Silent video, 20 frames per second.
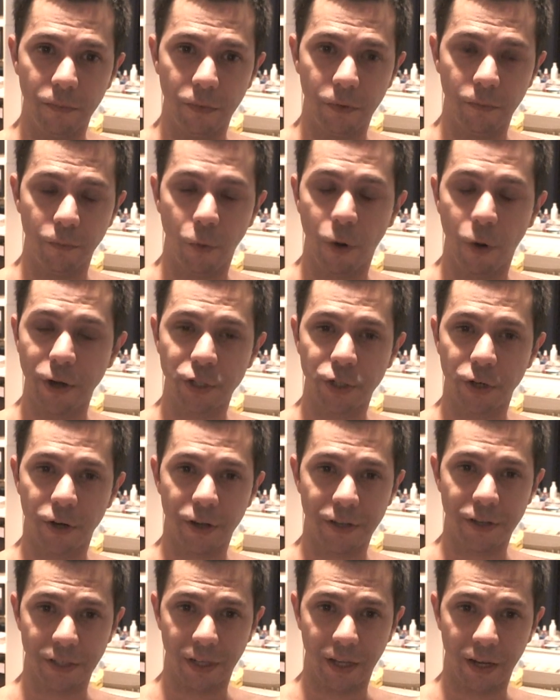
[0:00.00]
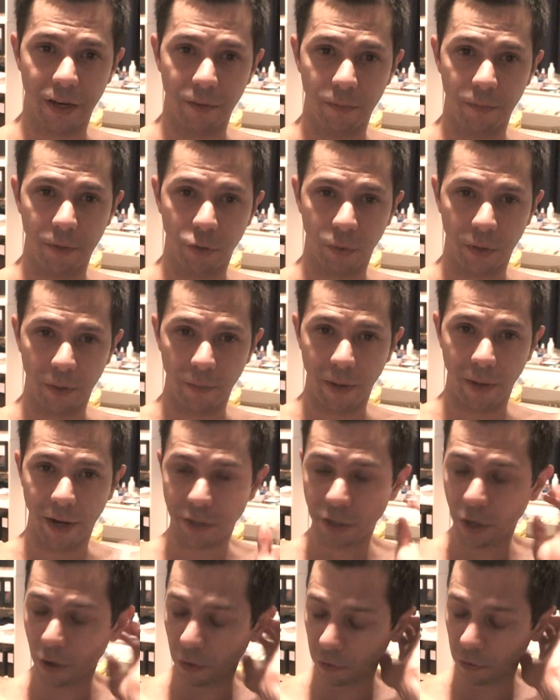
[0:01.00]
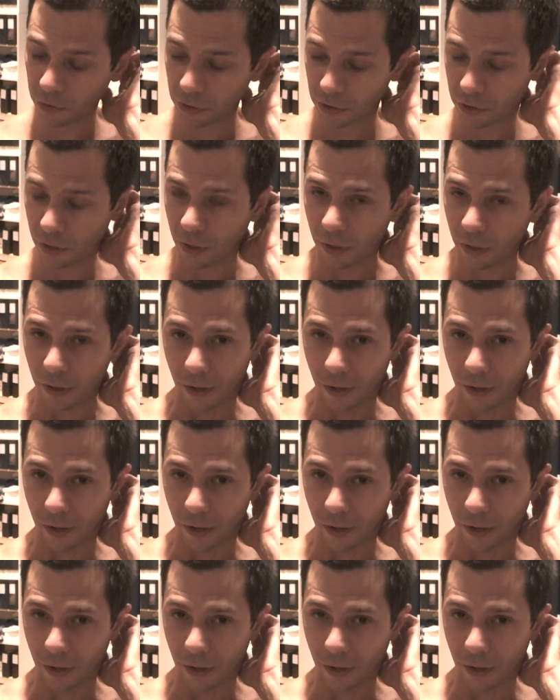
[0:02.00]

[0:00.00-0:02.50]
moisture doesn't get in between my toes.